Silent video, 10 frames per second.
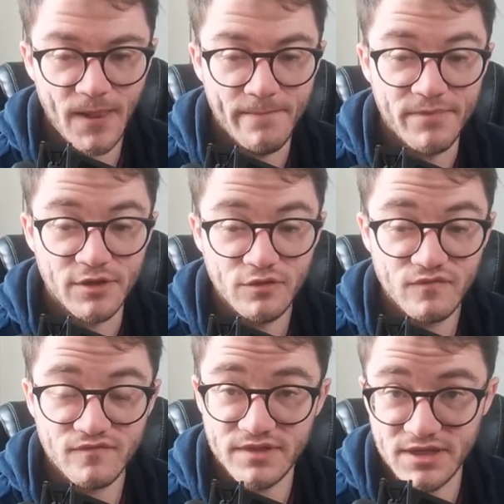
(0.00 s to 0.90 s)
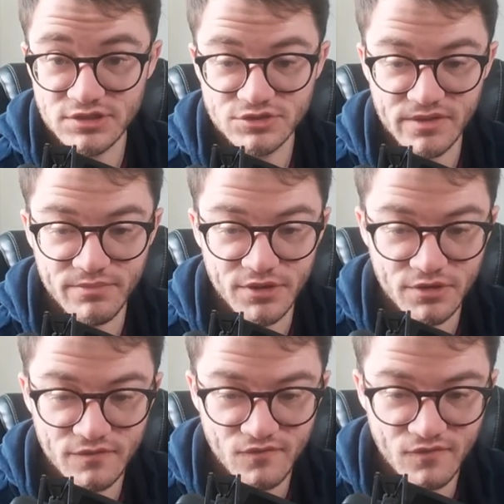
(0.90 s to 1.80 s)
Bidoof, the legendary
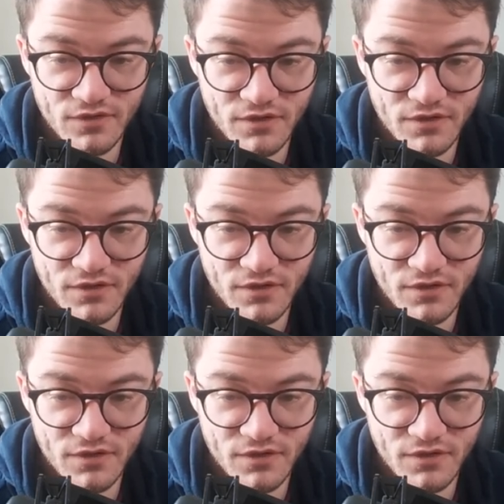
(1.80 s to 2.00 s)
Bidoof.